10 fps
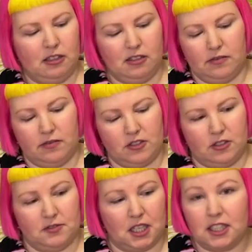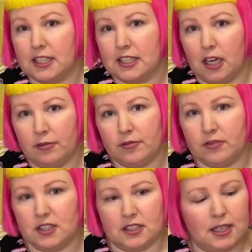I've sort of done it
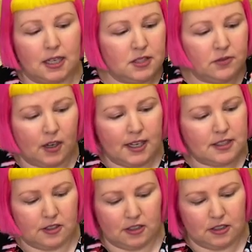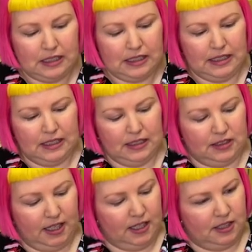enough to satisfy, so
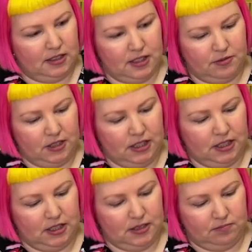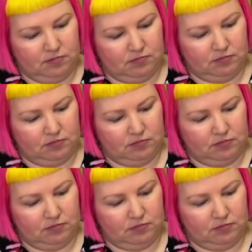yeah, definitely, um,